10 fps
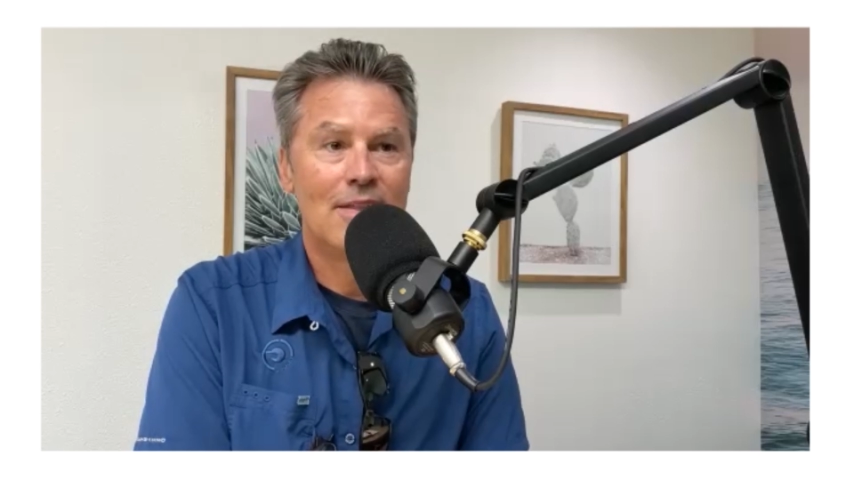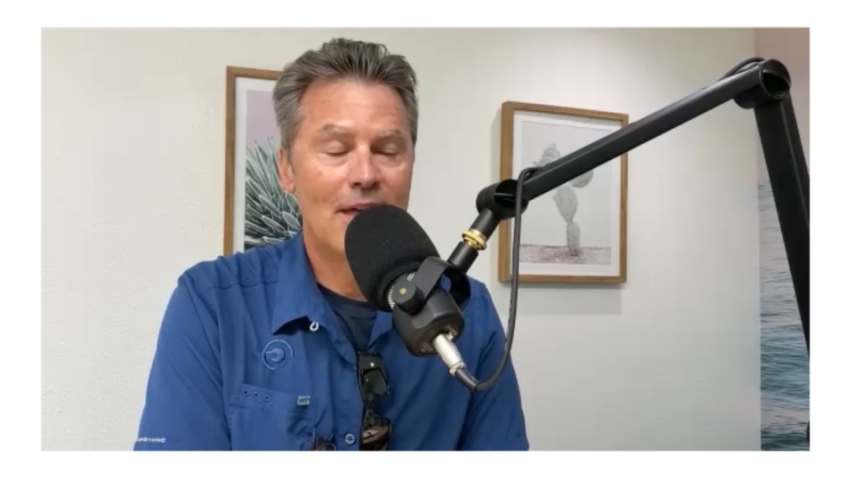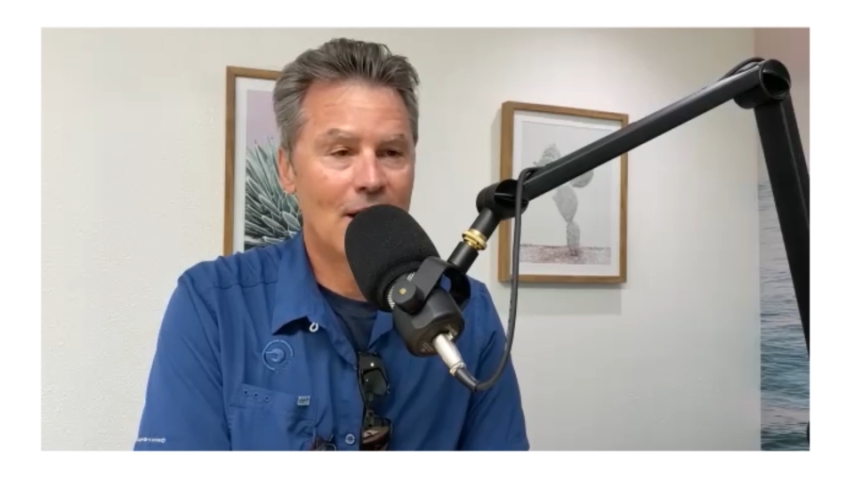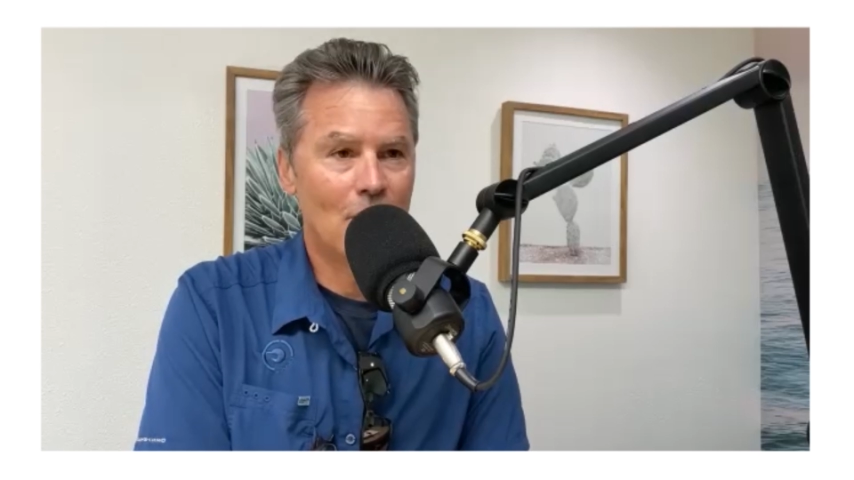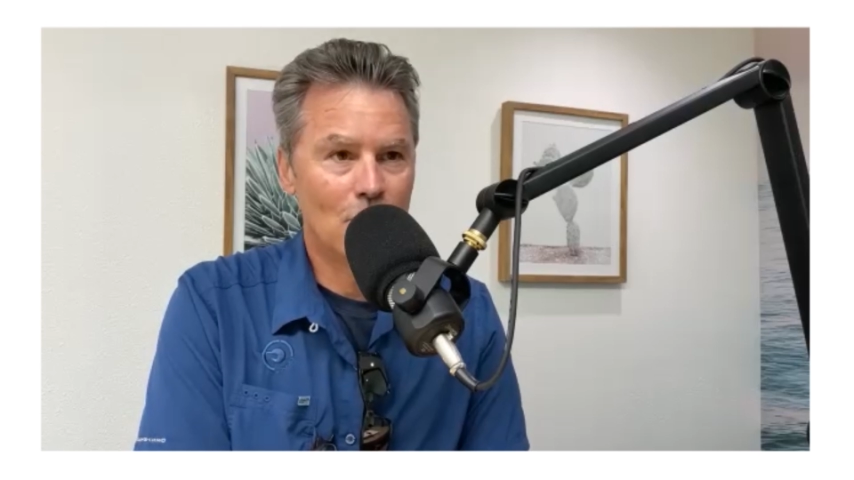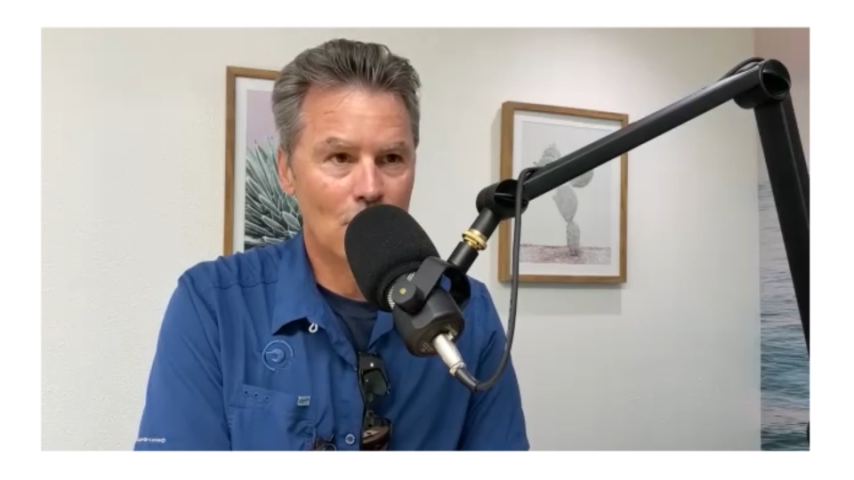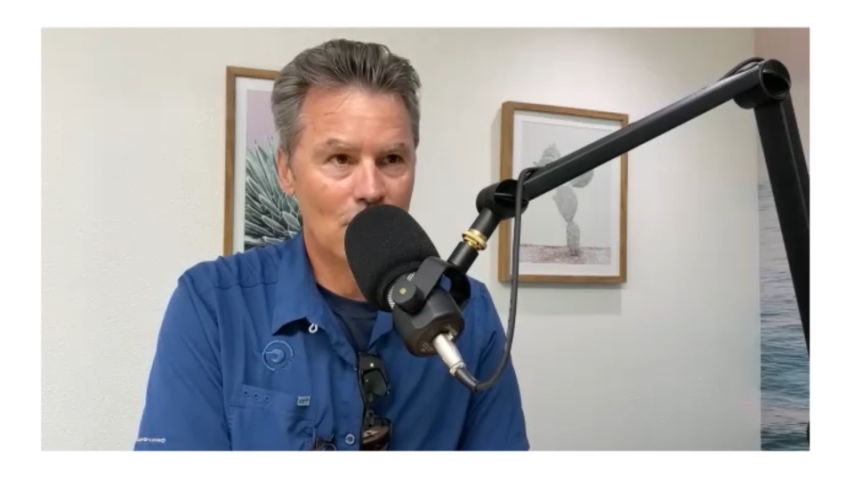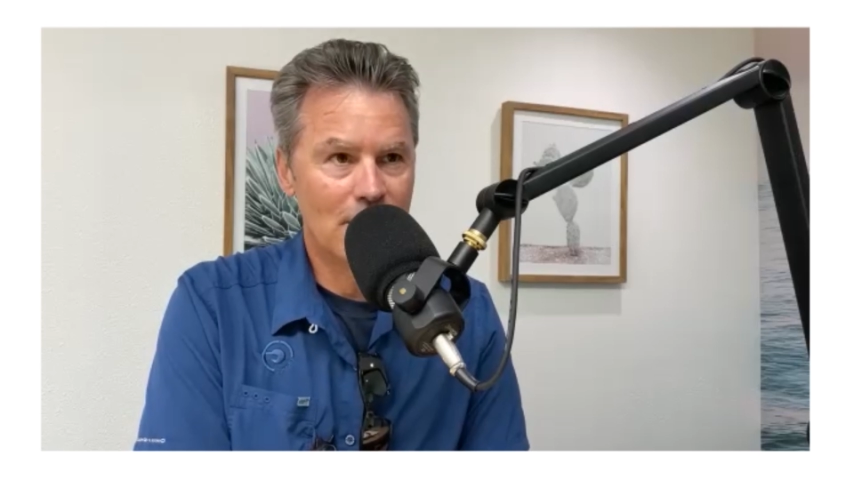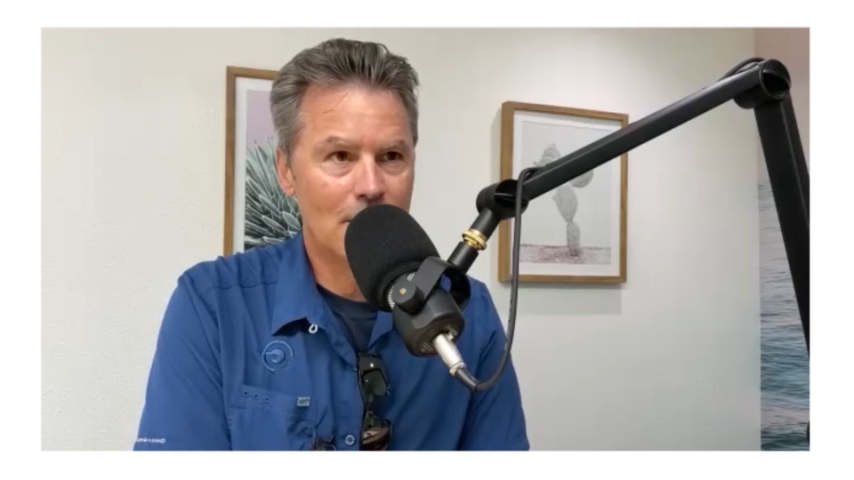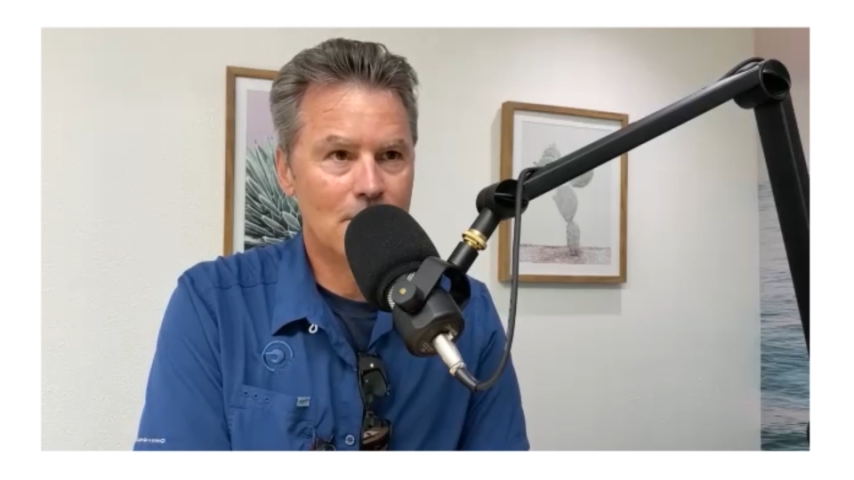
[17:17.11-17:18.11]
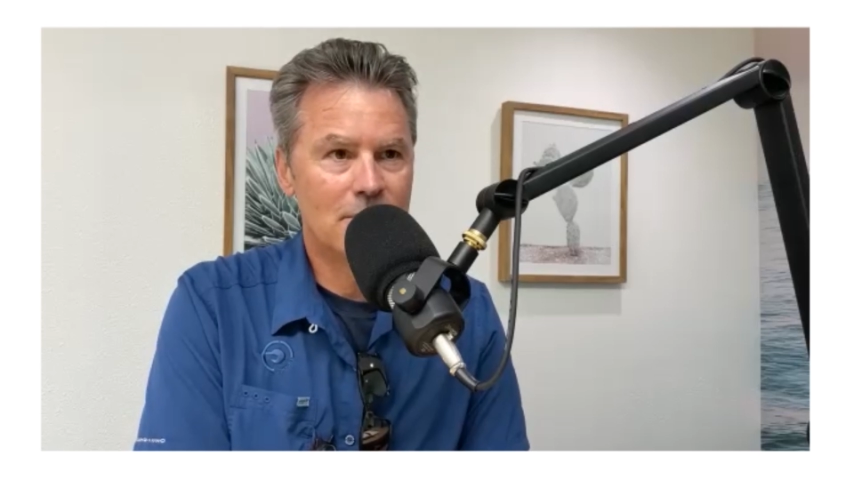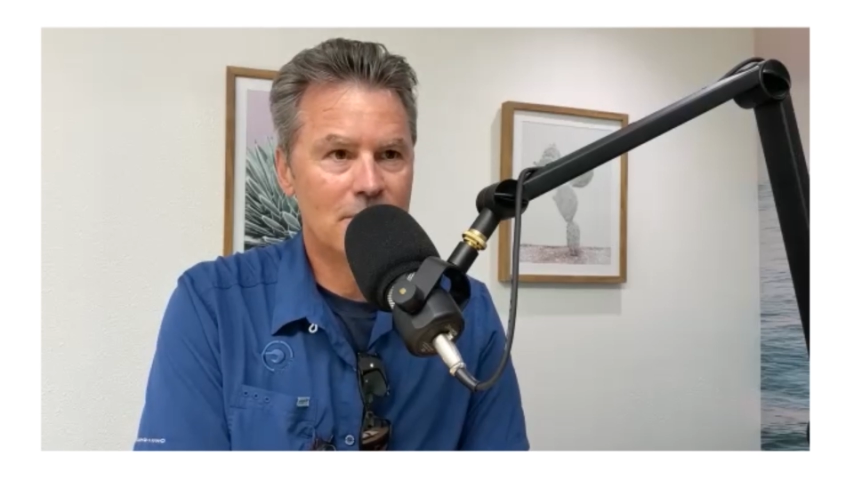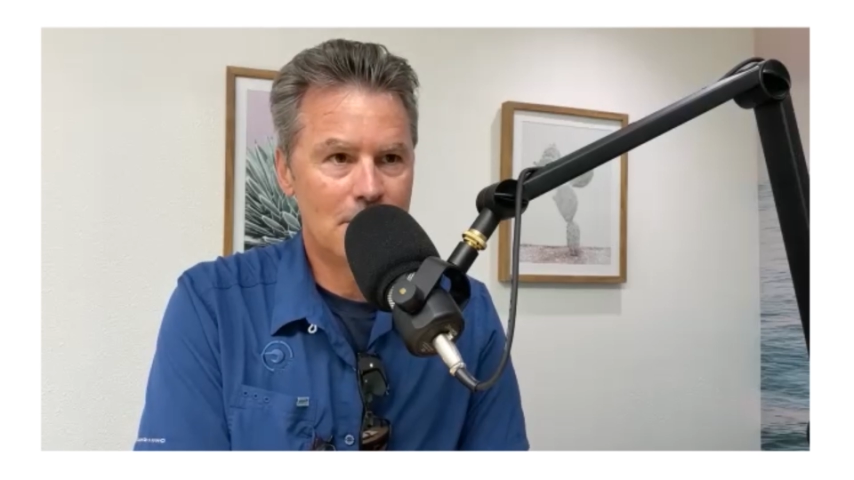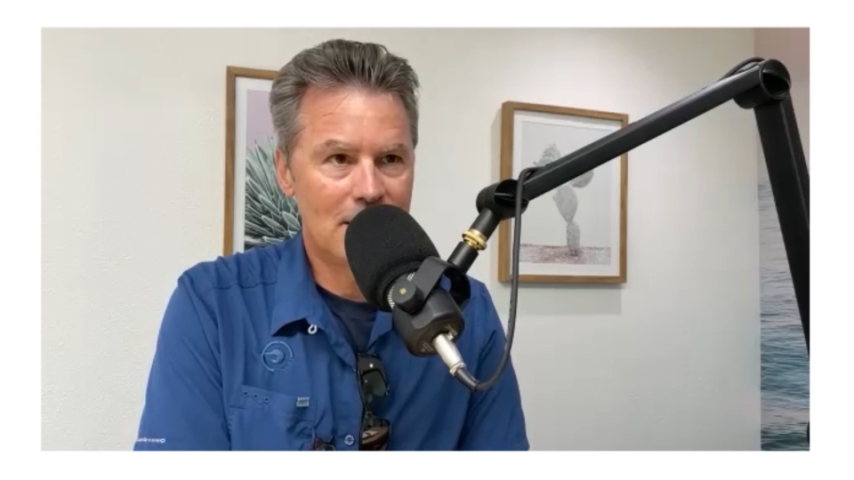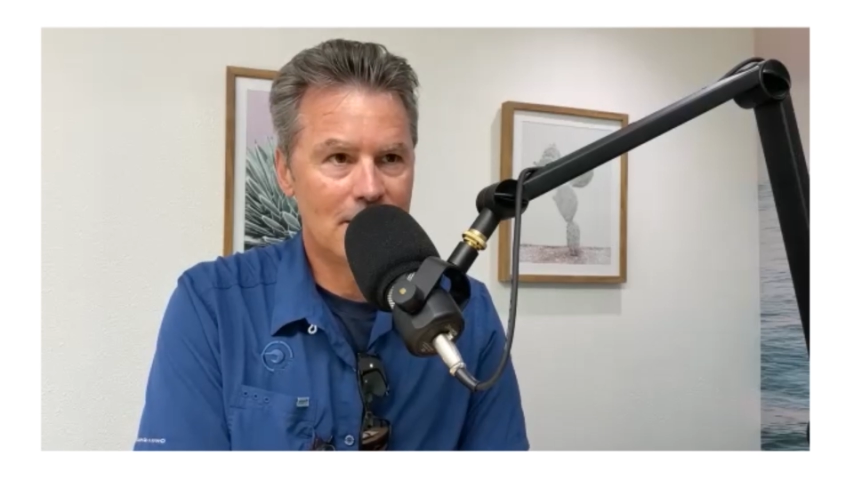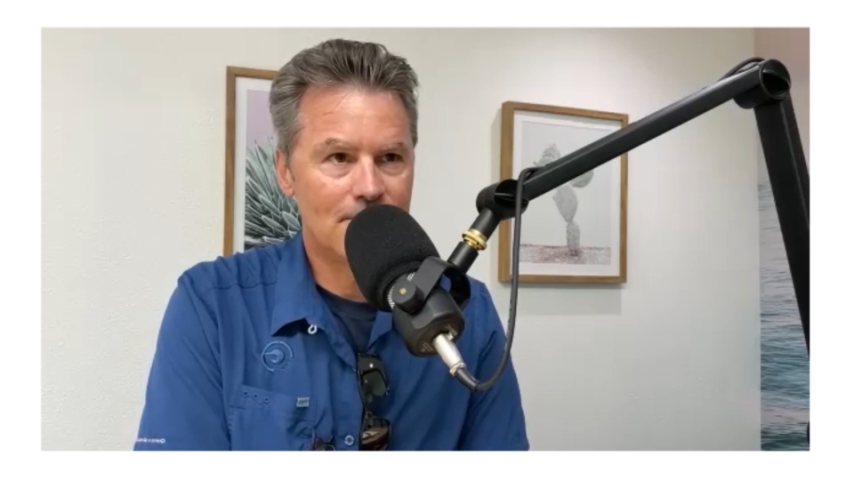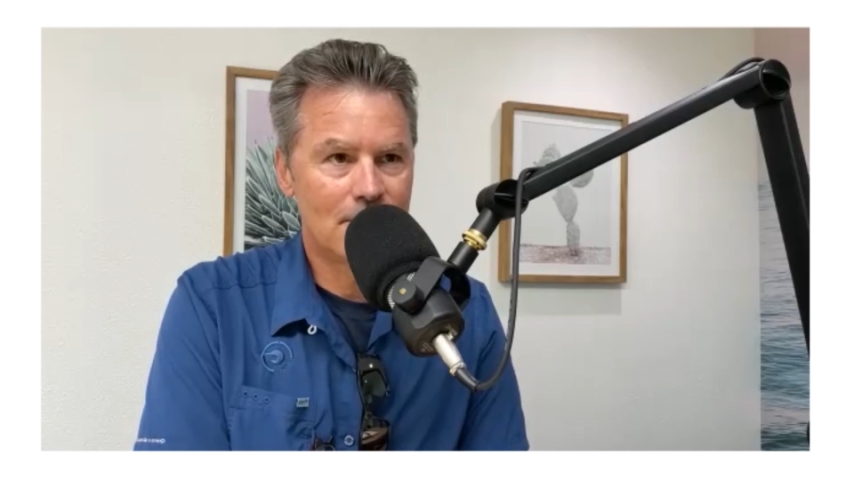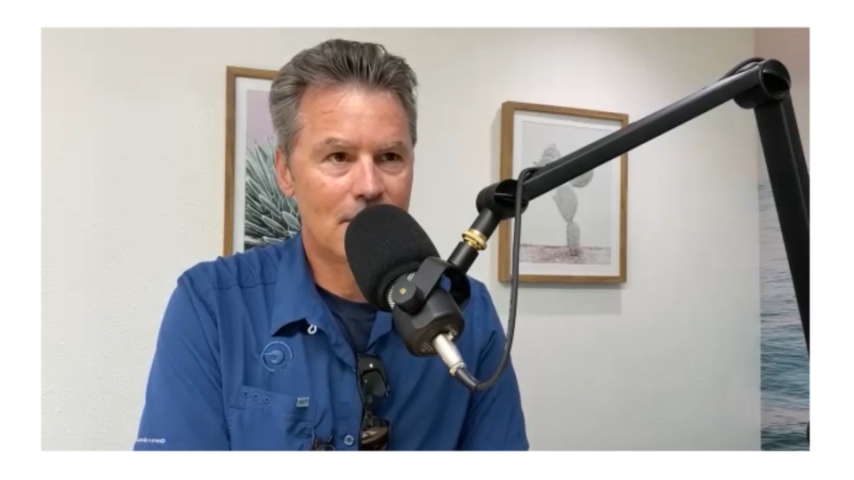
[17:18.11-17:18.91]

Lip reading: that all rolled up to me.